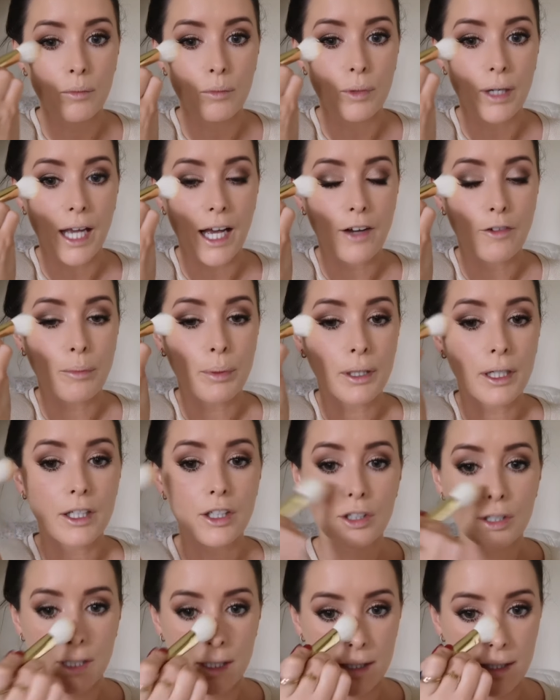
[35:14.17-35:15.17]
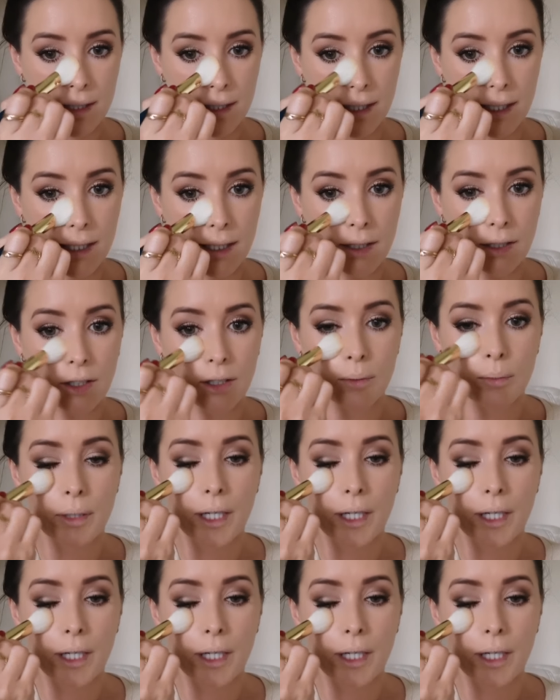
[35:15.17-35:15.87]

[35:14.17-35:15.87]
We have put on your concealer,